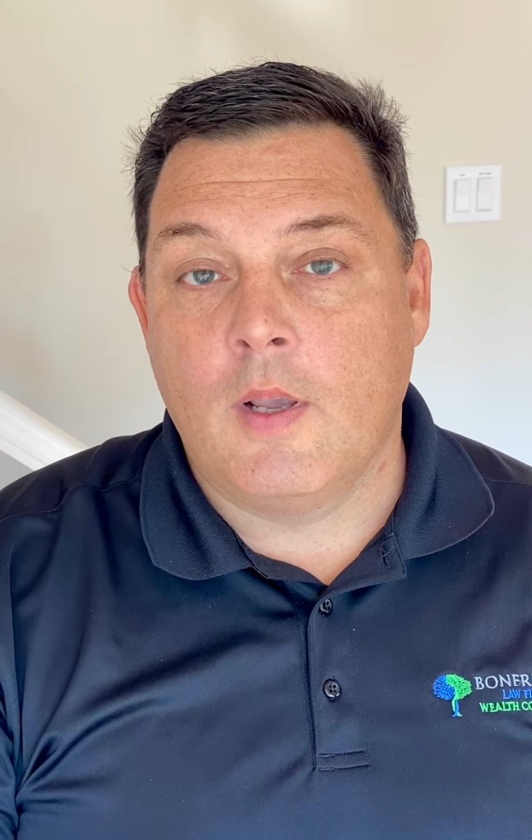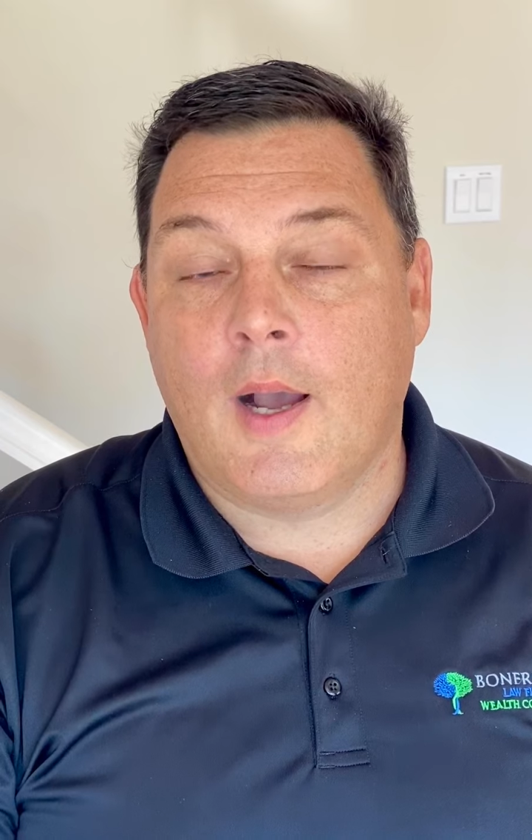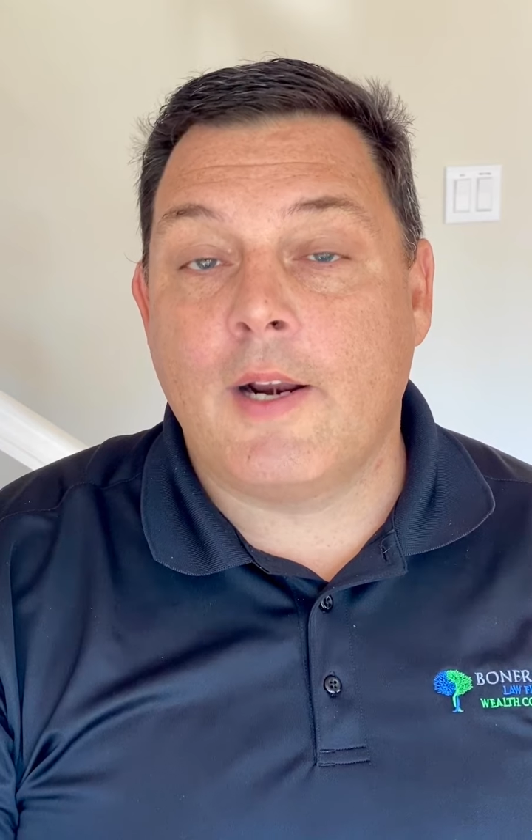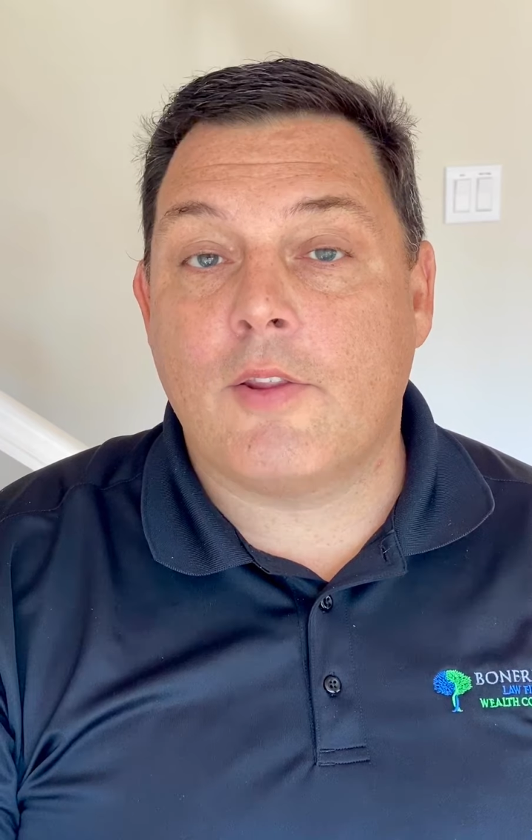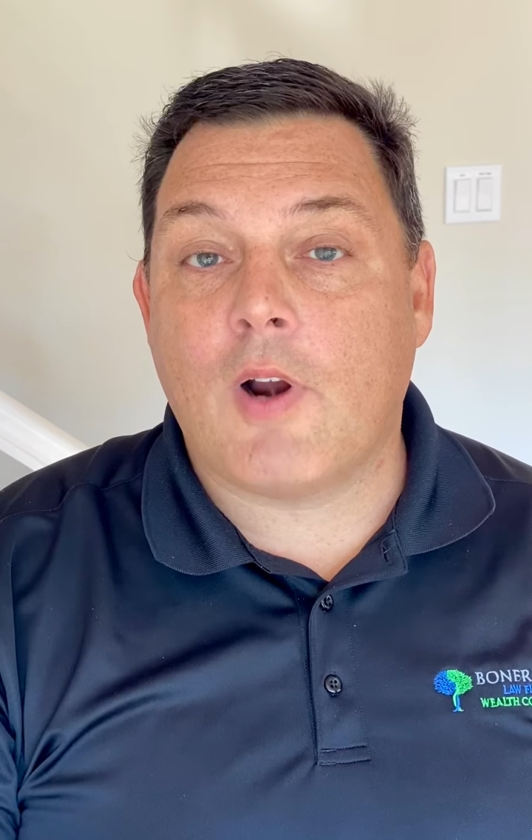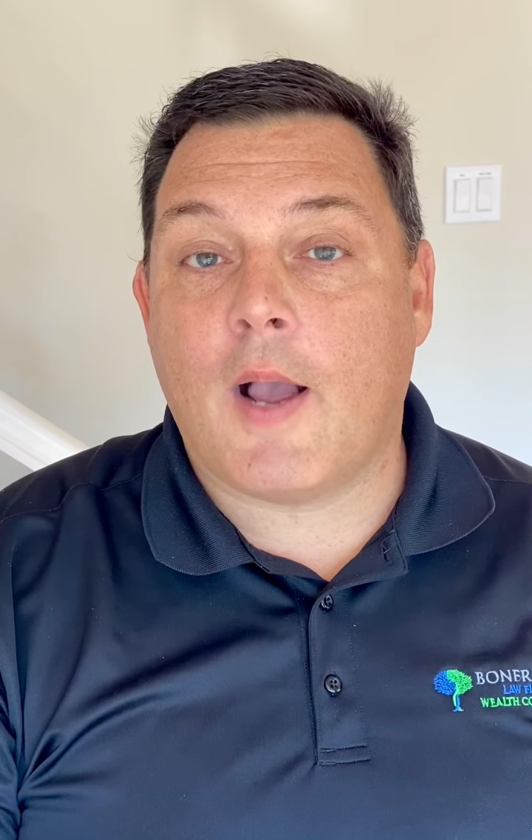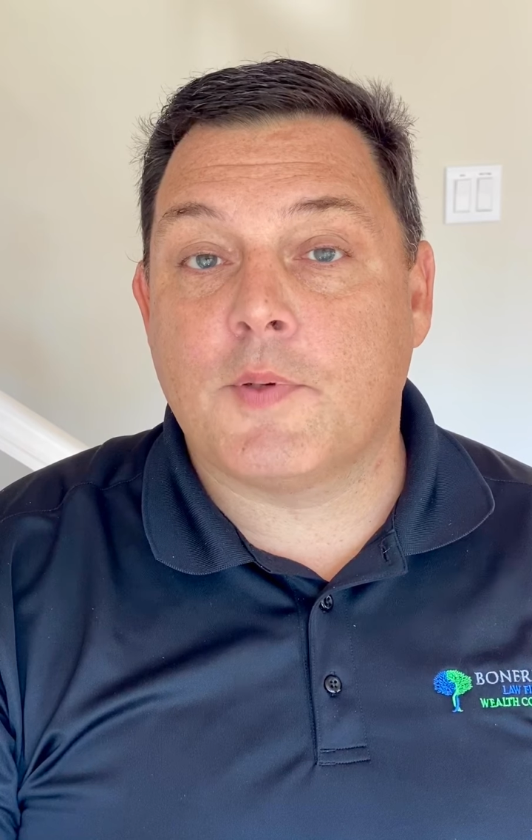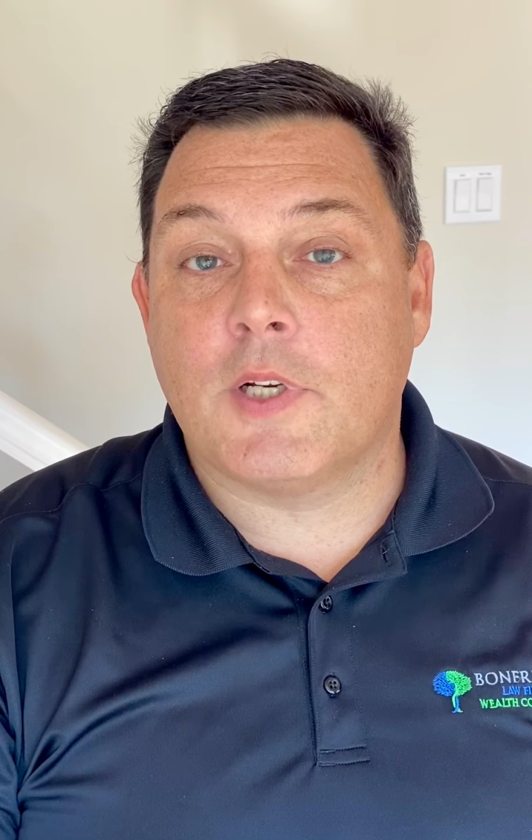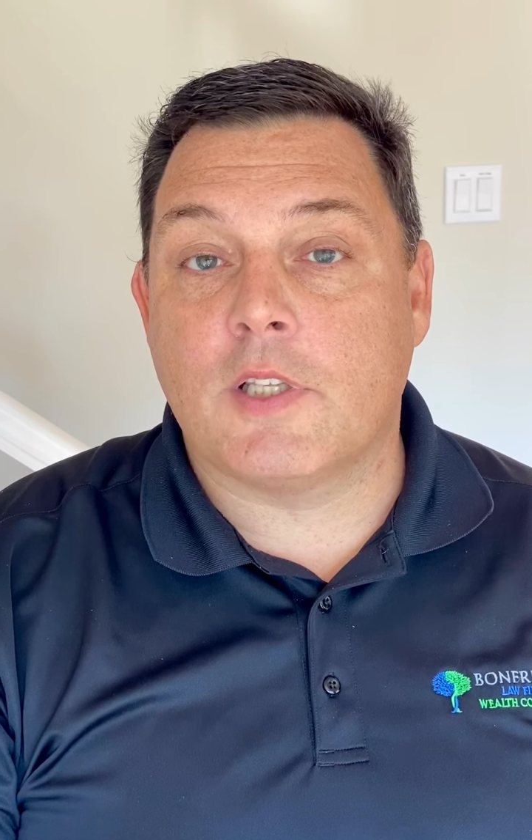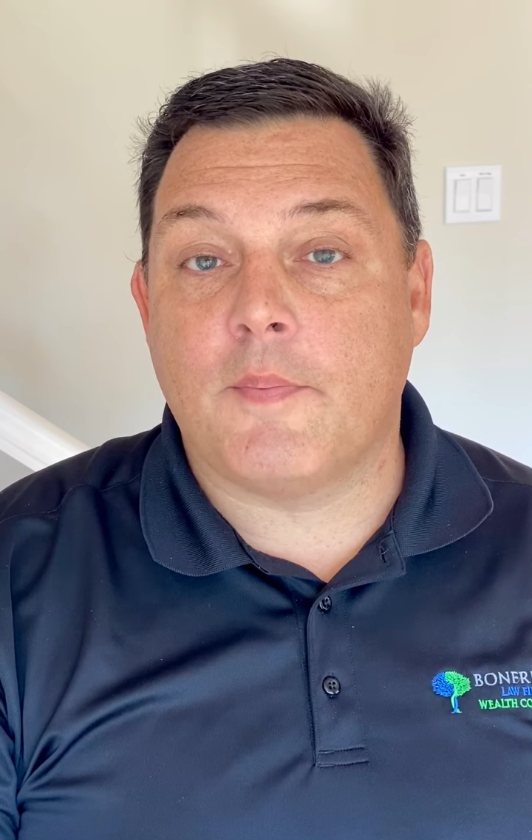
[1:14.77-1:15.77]
Another
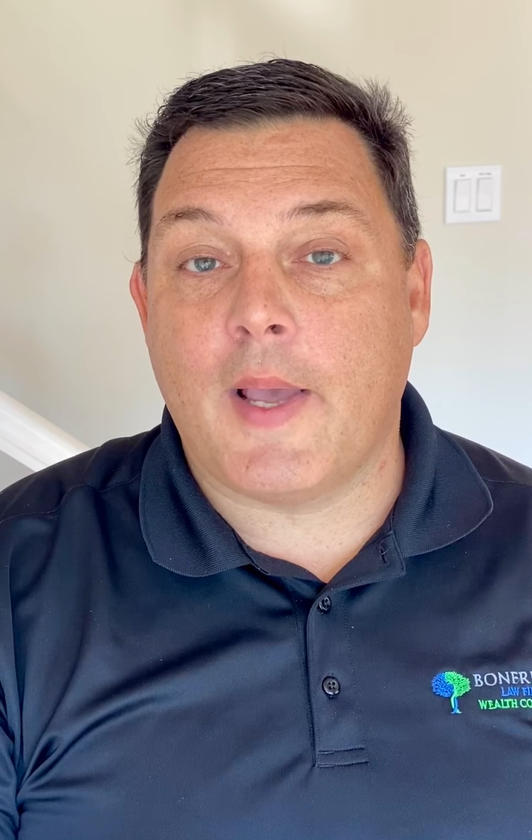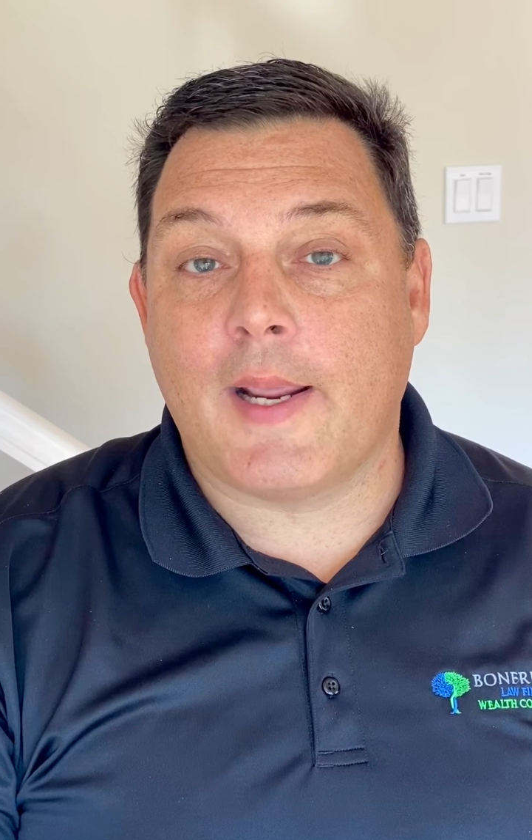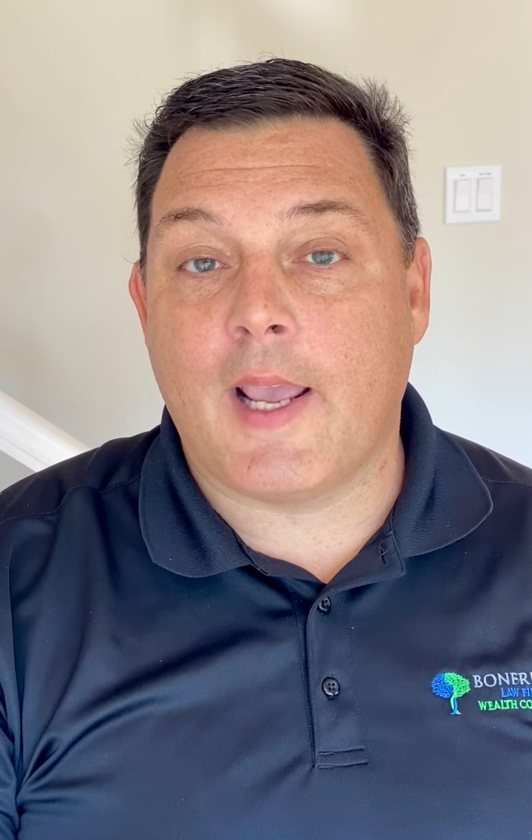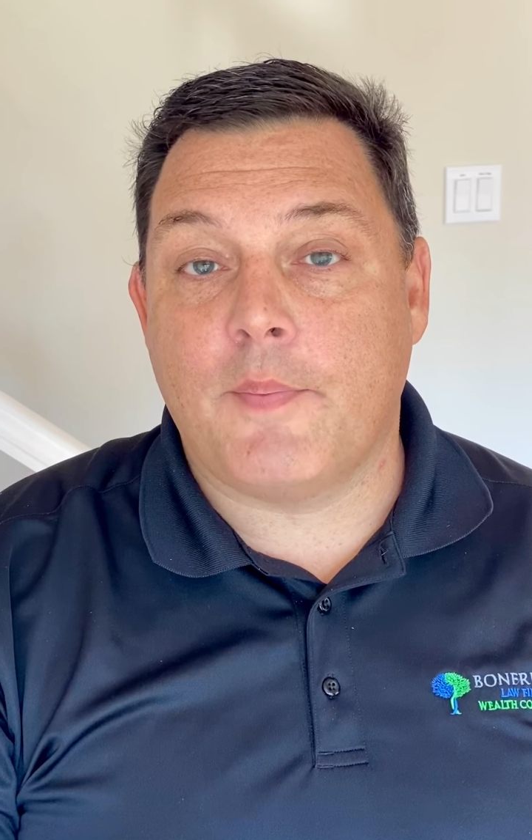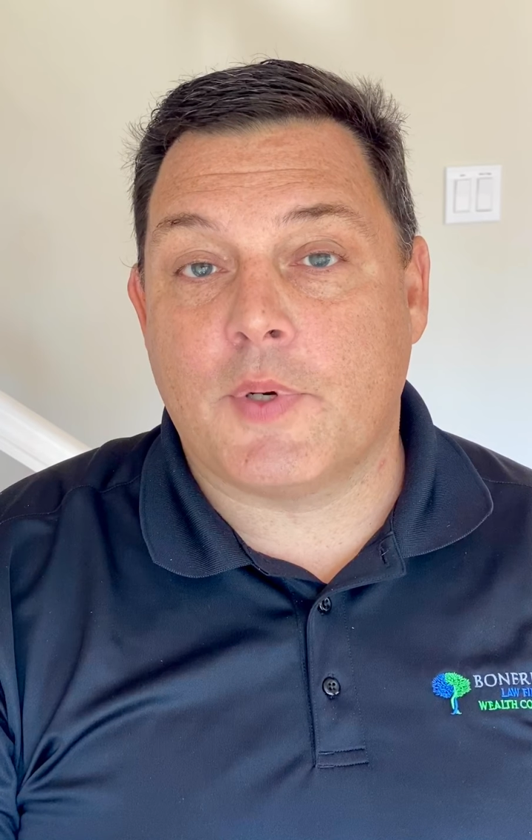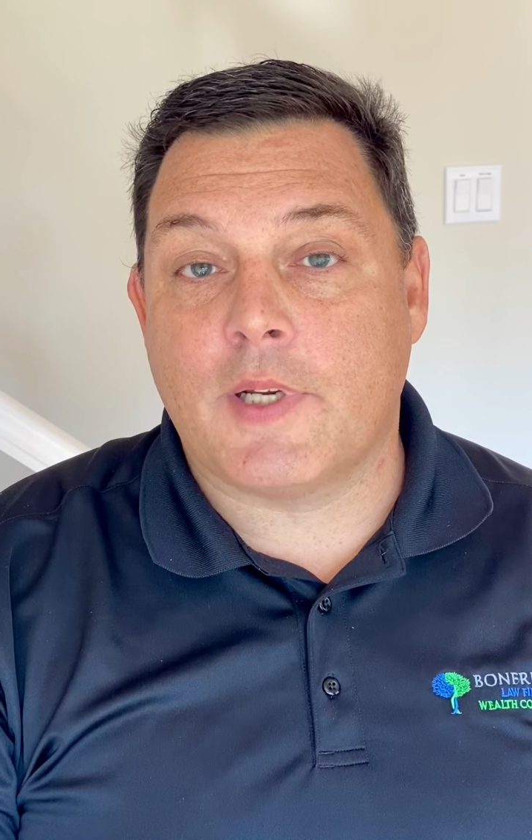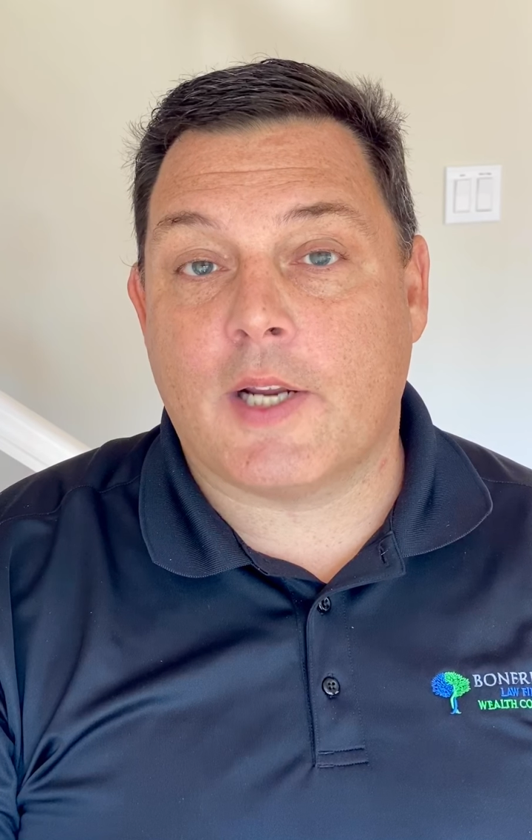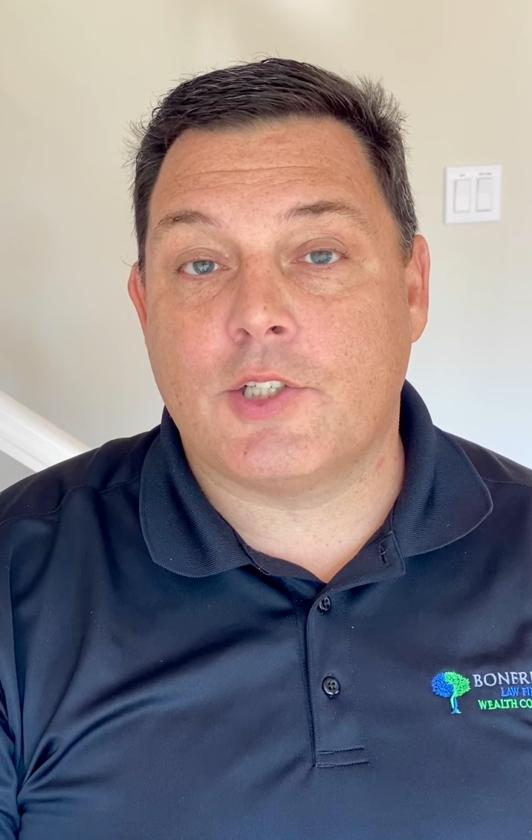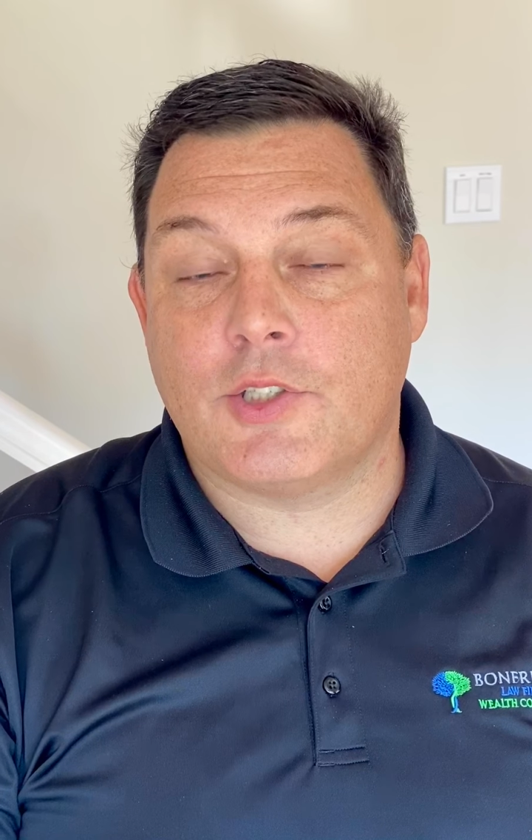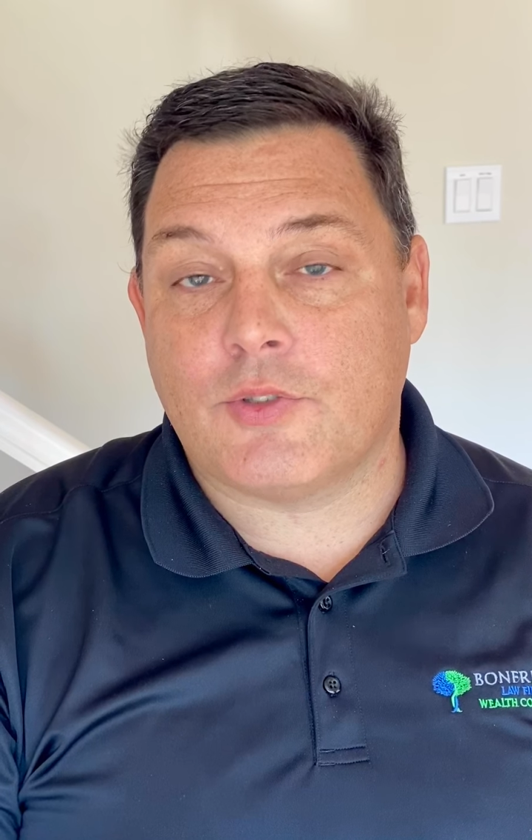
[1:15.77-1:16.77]
option is a Medicaid
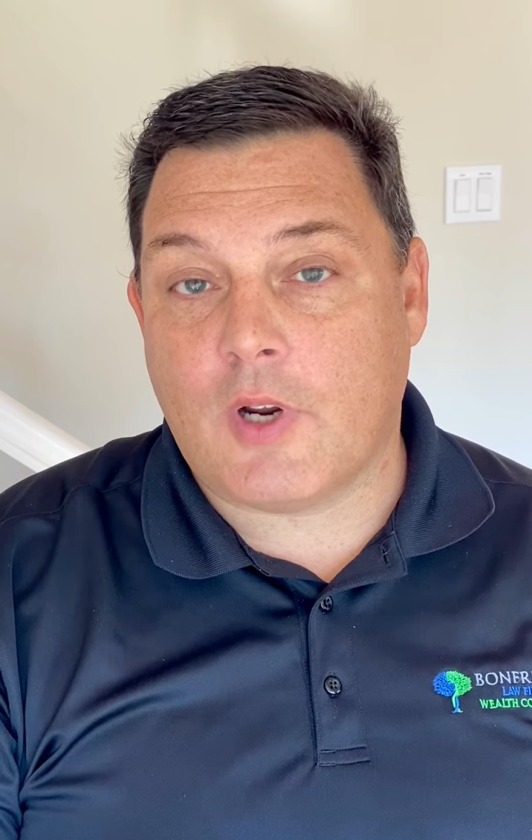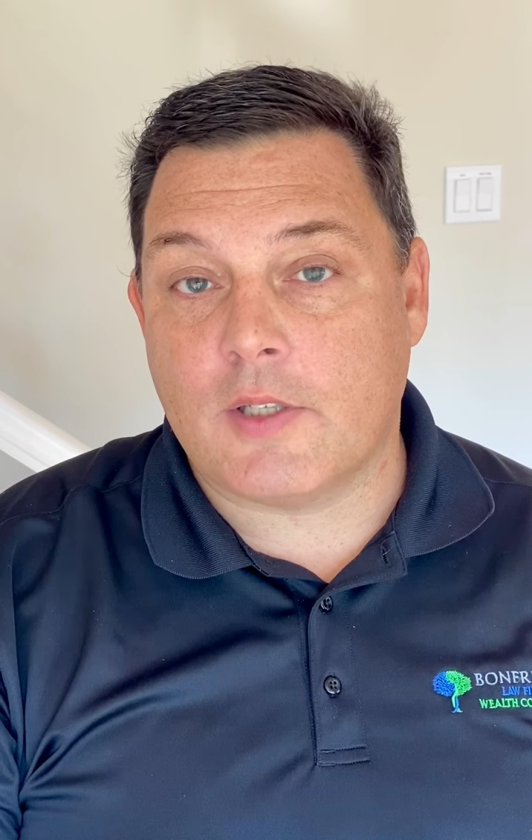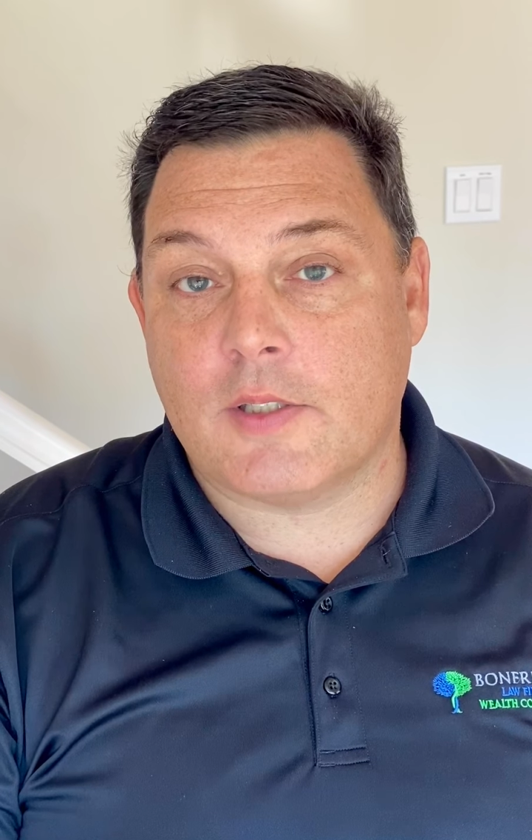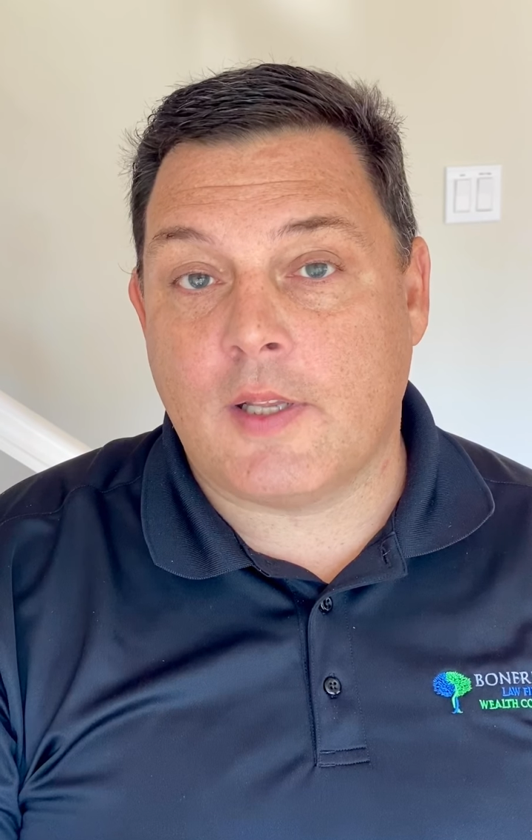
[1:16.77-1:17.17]
Protection Trust,